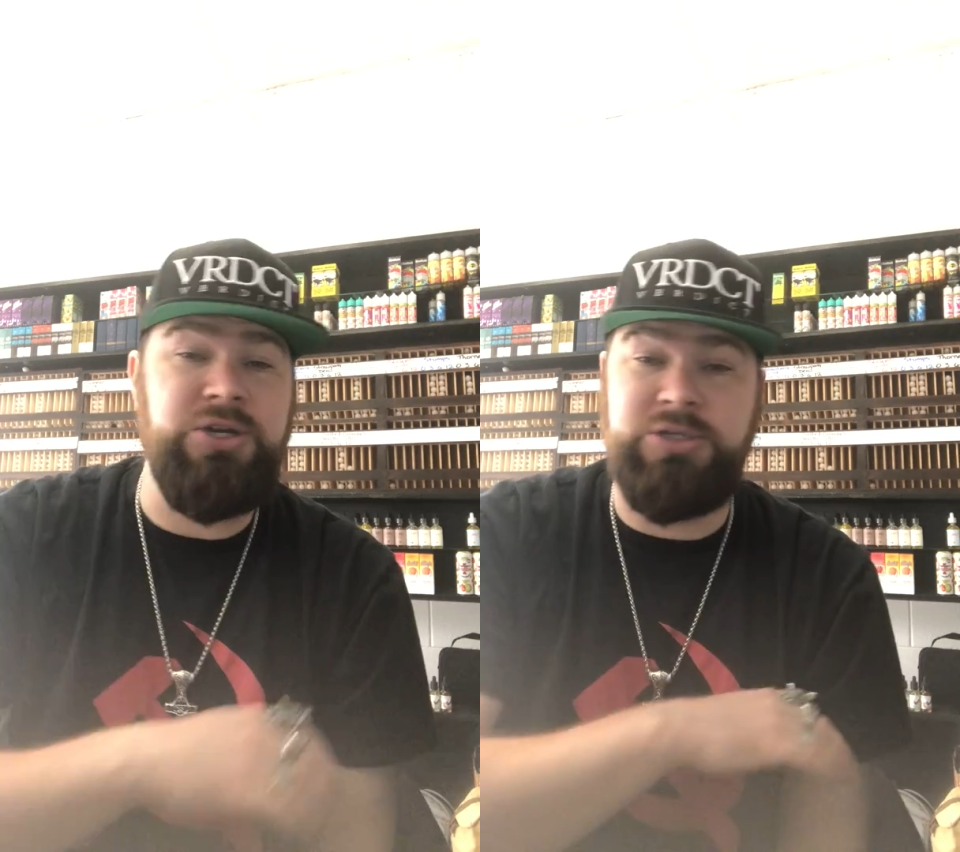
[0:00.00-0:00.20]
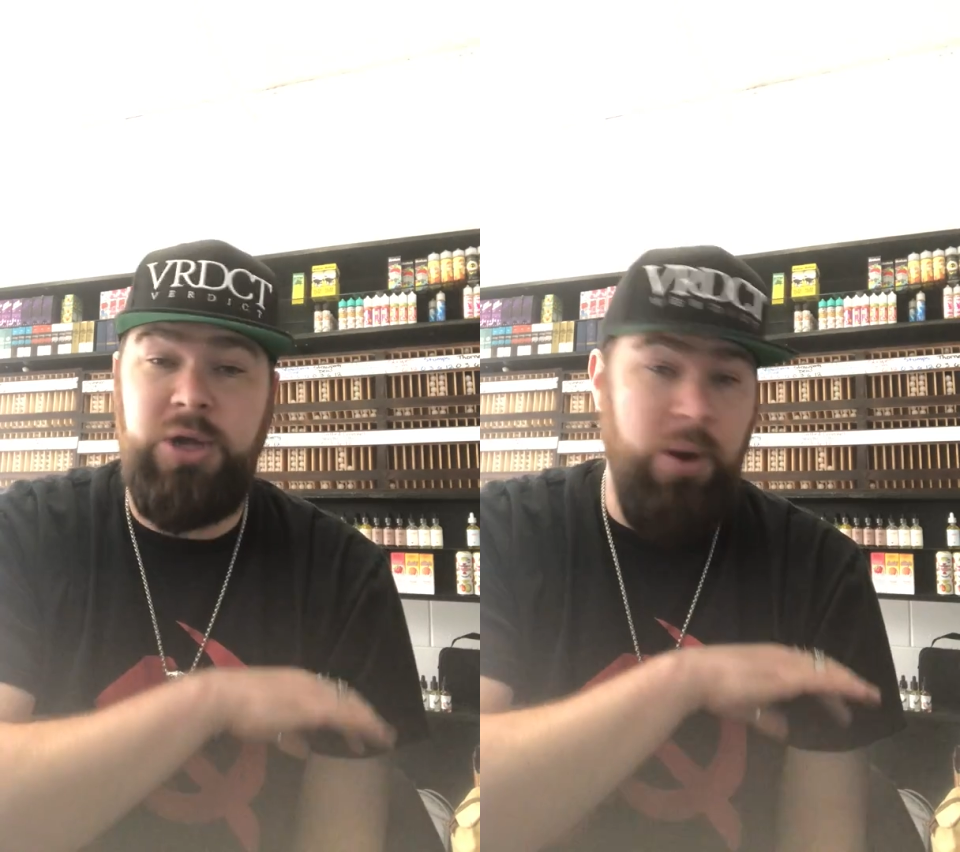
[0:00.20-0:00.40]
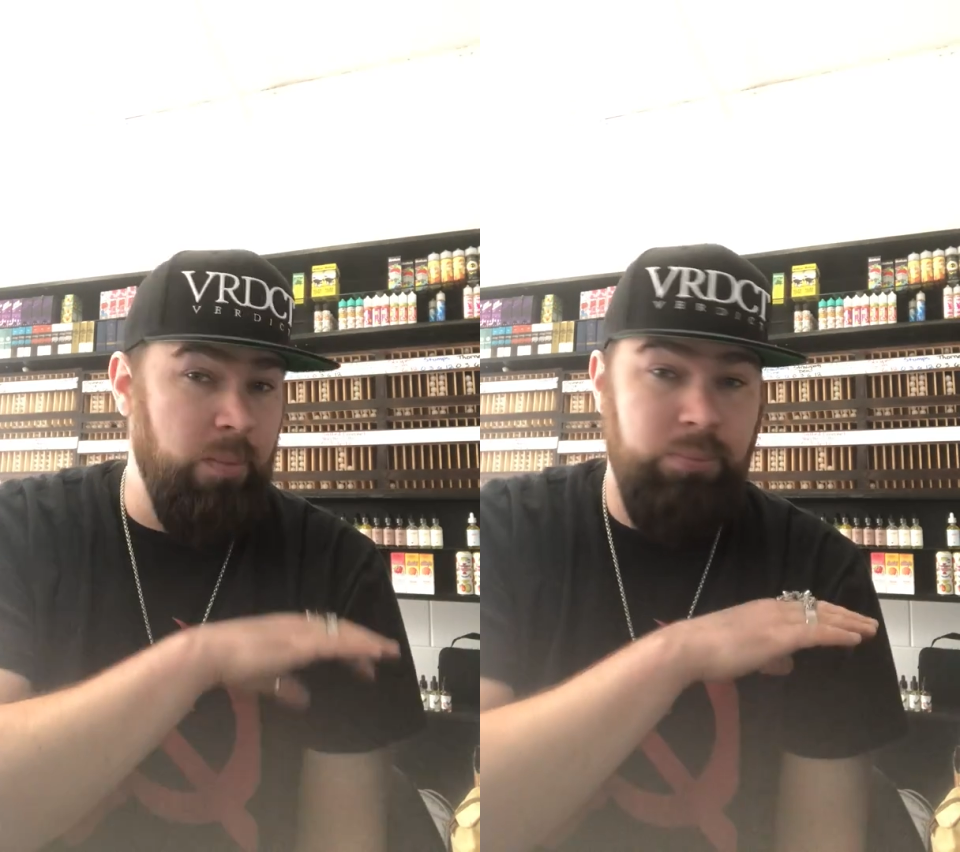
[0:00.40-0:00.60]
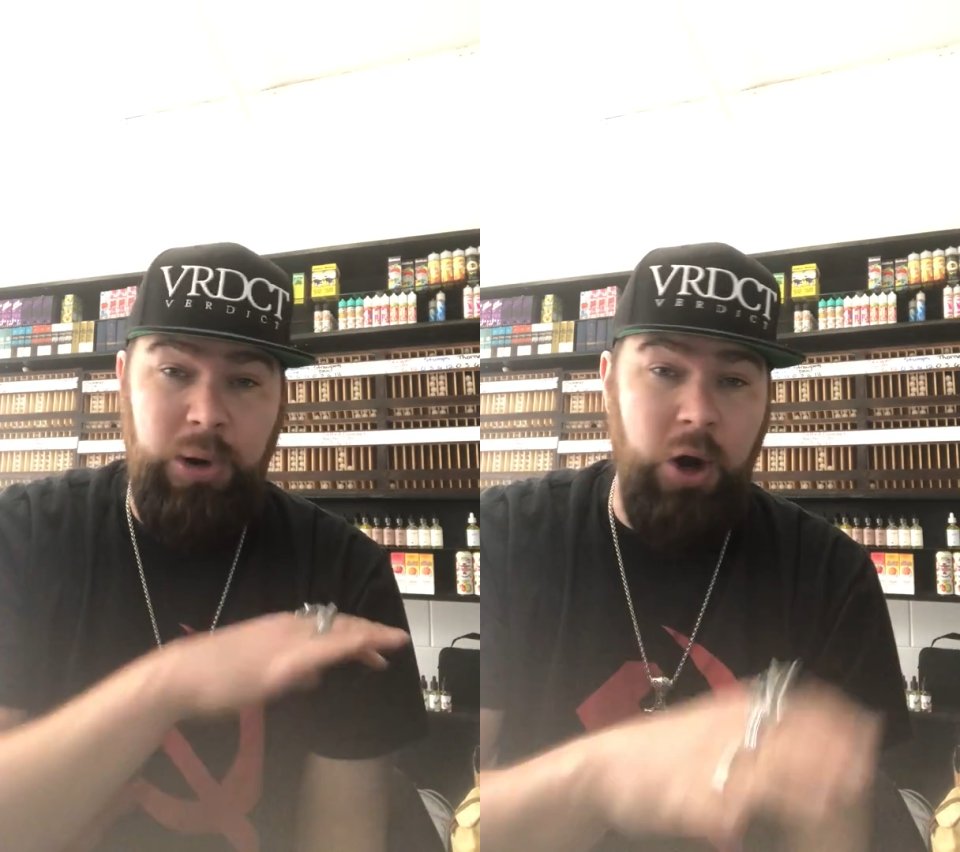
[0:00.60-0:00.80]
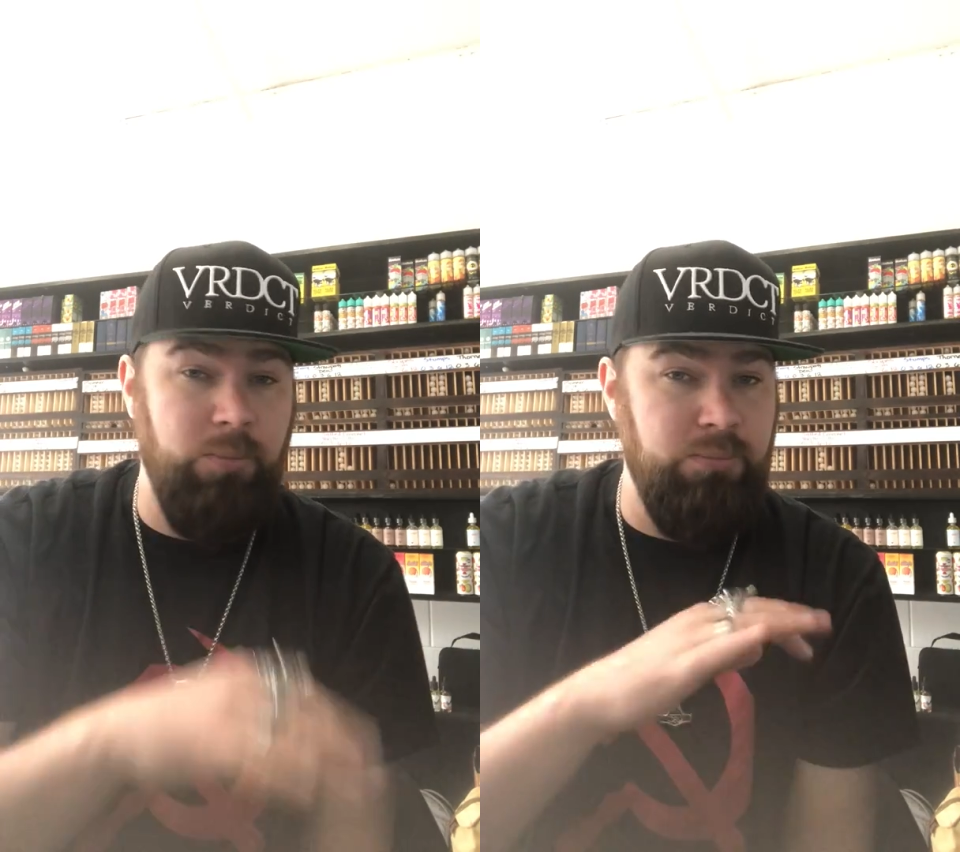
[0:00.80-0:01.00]
Just
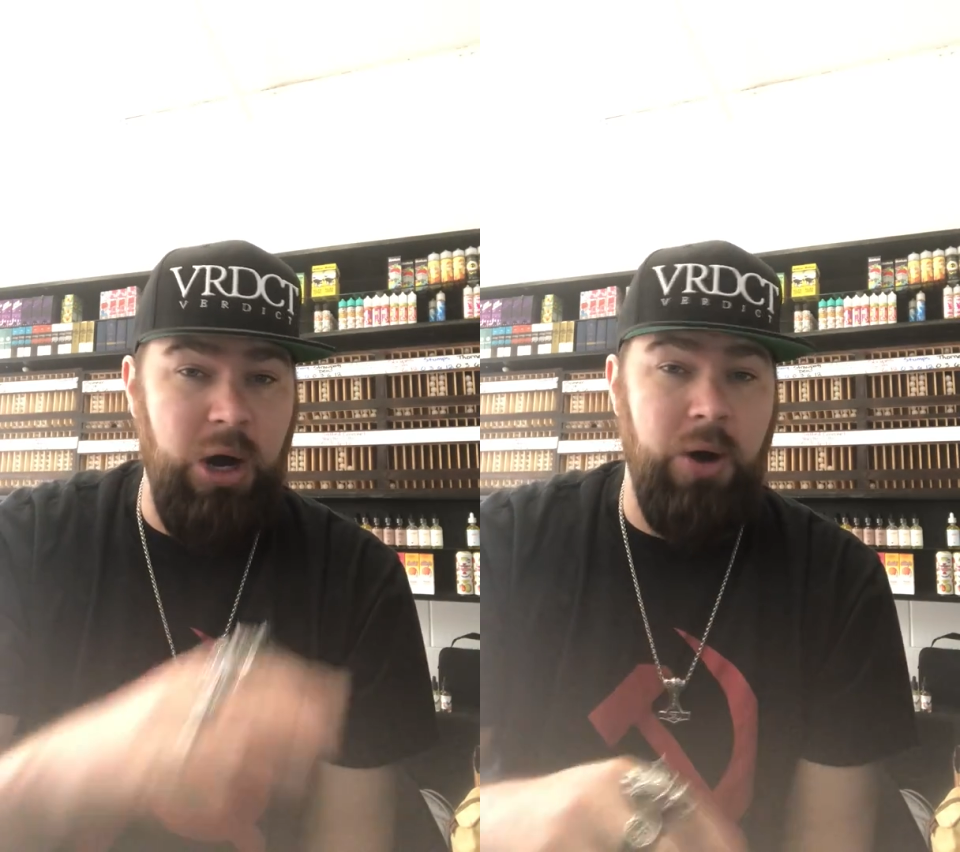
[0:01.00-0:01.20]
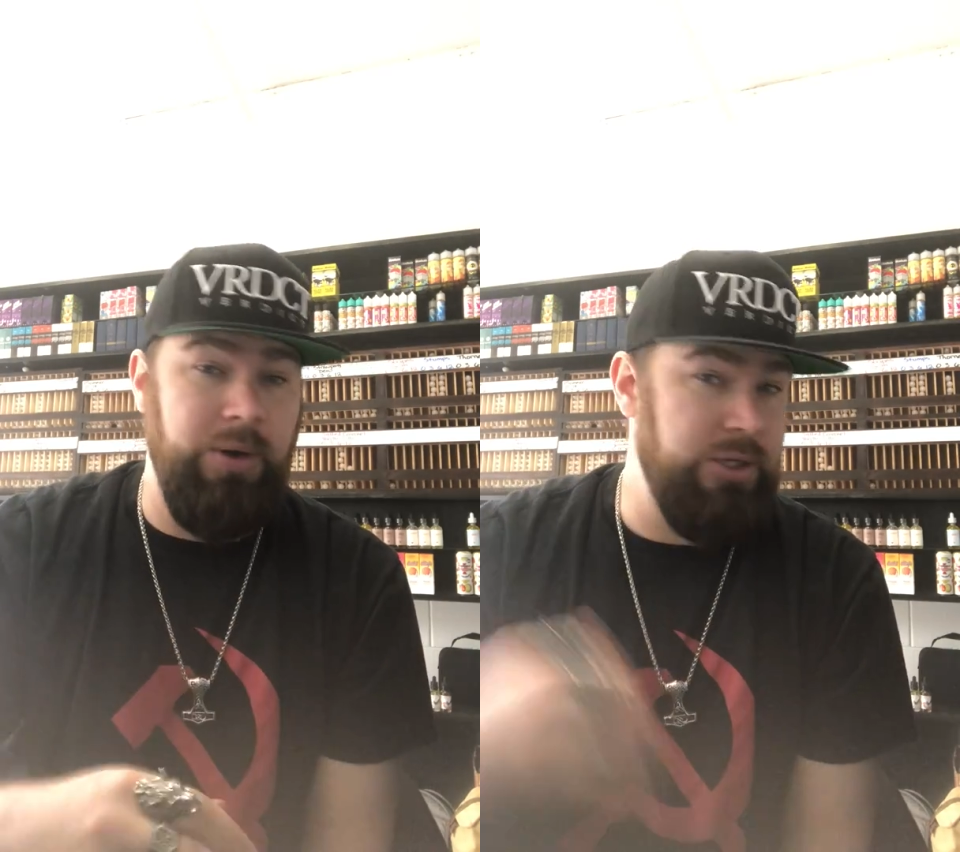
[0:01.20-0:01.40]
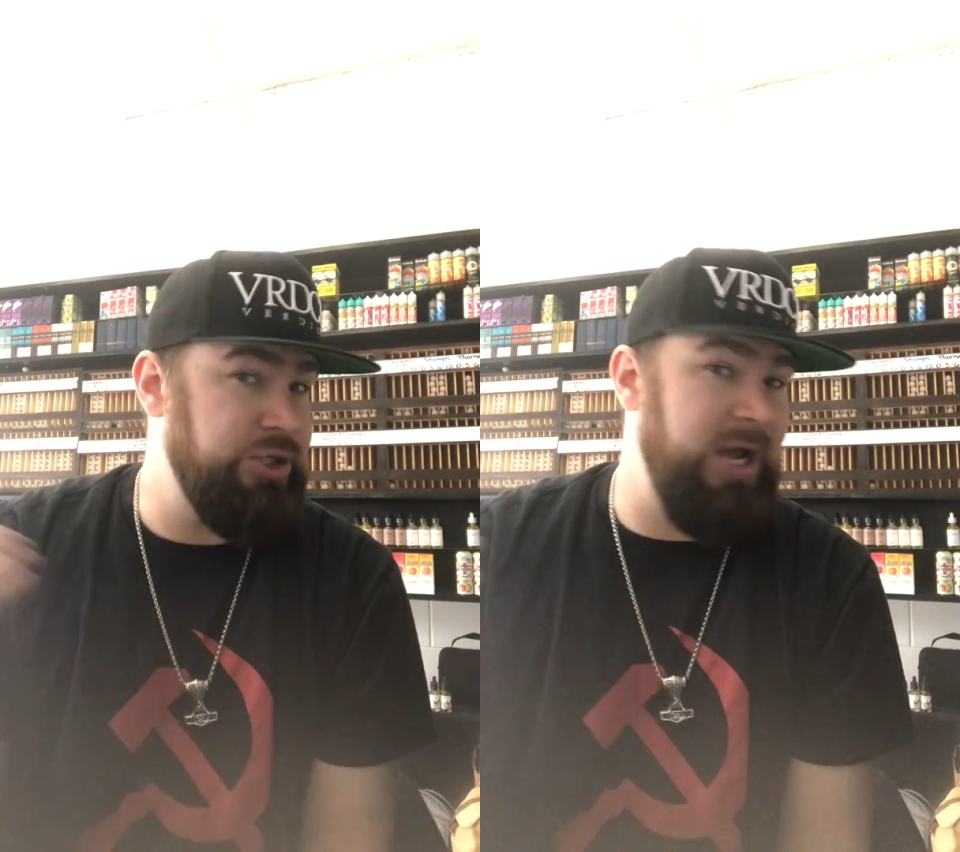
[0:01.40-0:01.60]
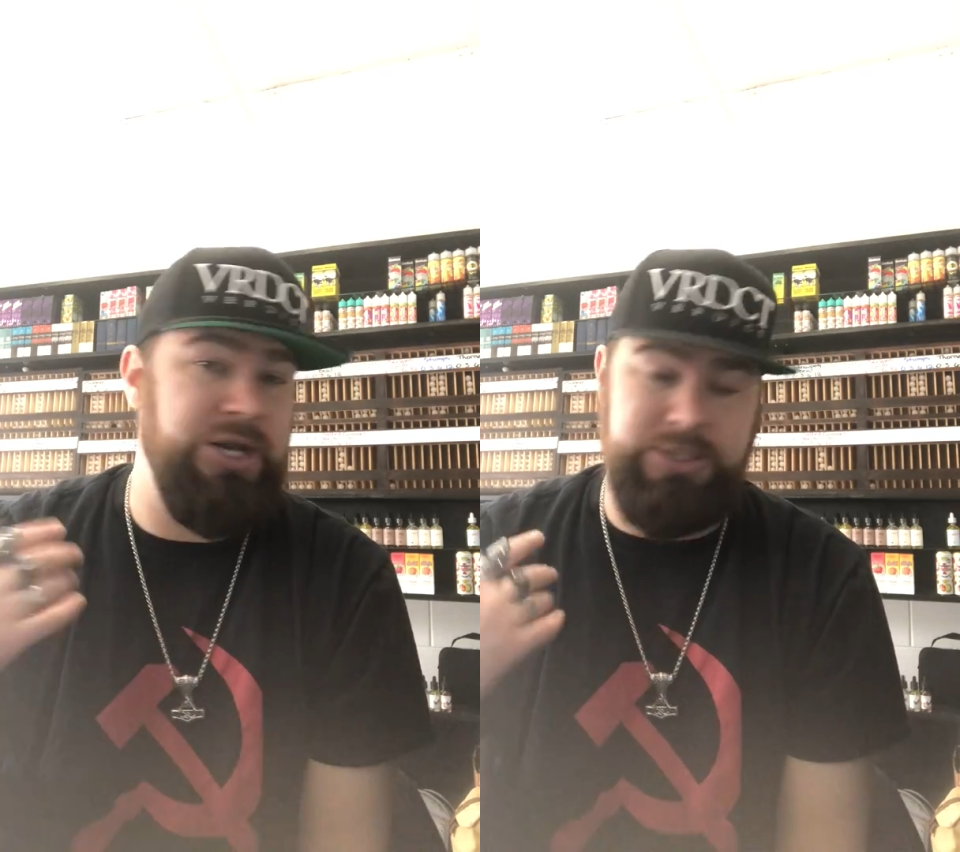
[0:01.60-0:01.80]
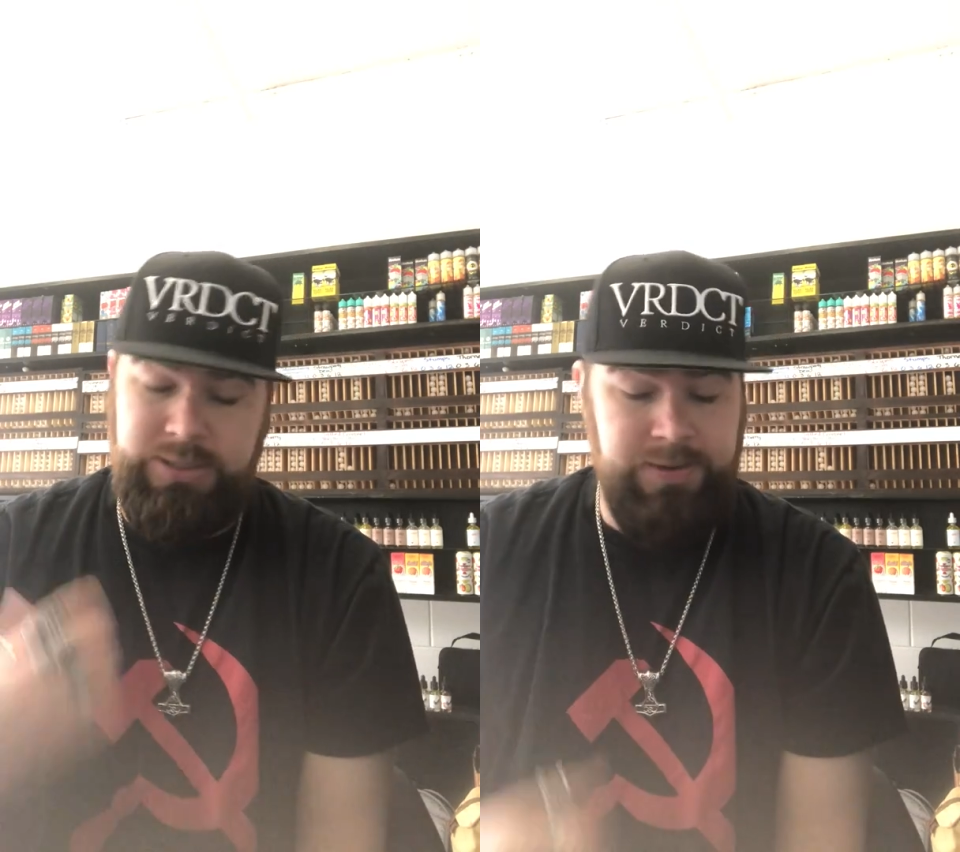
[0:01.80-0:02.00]
boom, mode,
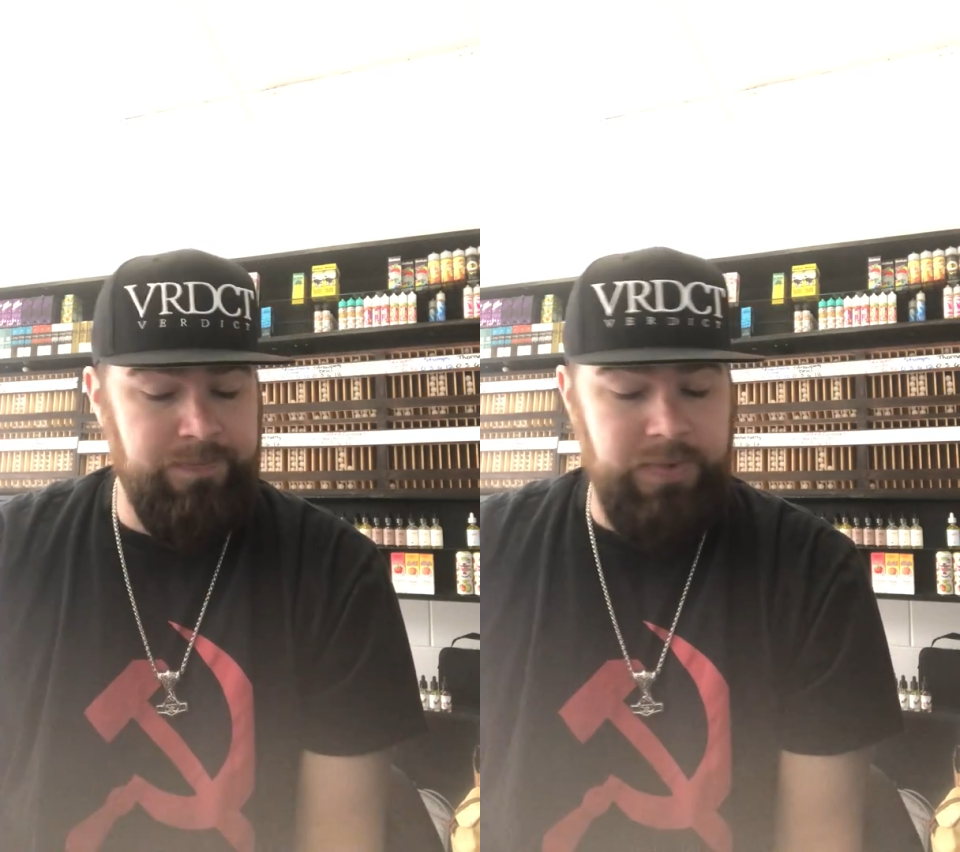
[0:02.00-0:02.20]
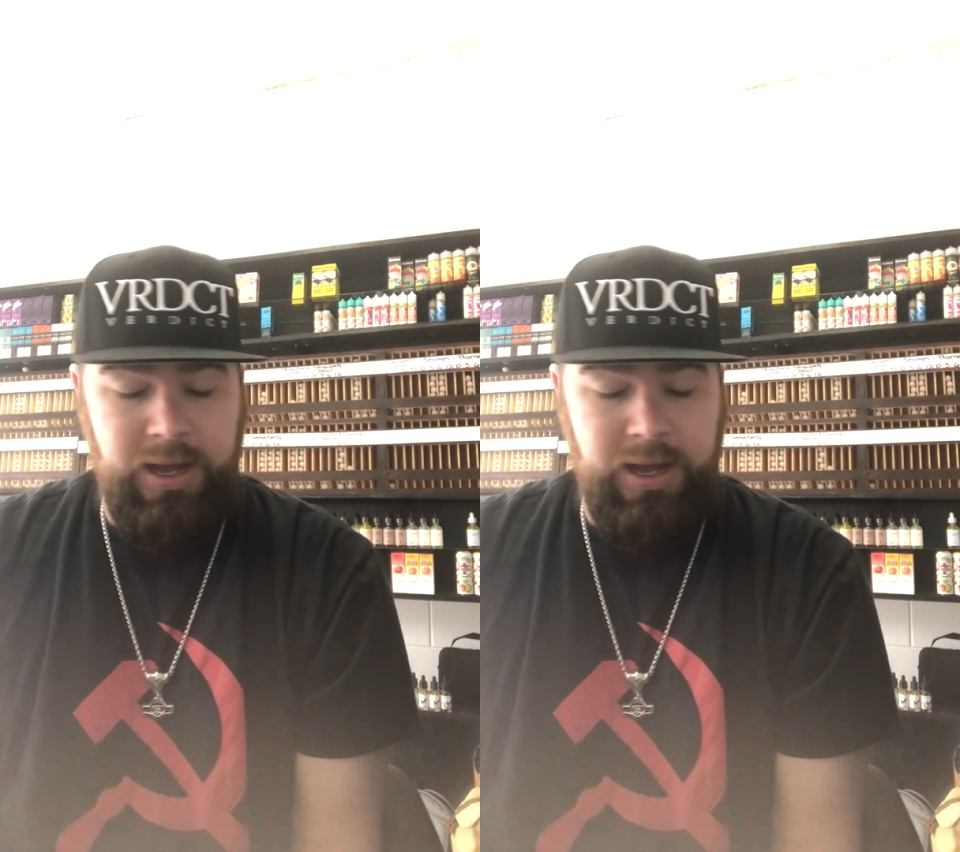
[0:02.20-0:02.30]
change it.